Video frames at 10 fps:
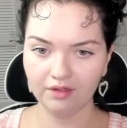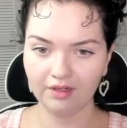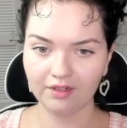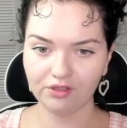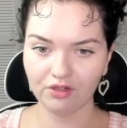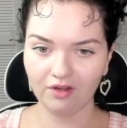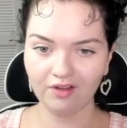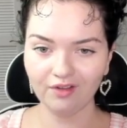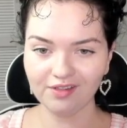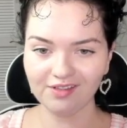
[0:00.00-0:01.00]
Lechonk.
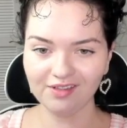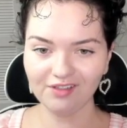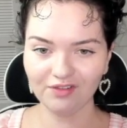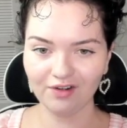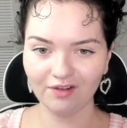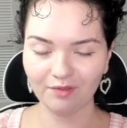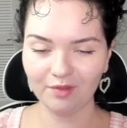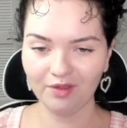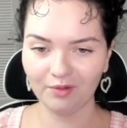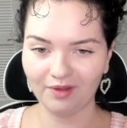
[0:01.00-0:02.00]
Oh, this is a different art from the
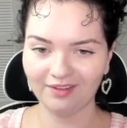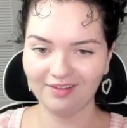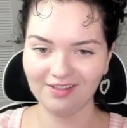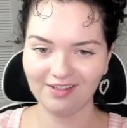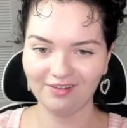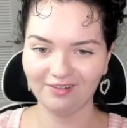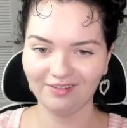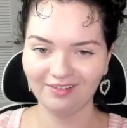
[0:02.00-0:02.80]
other one. That's cute.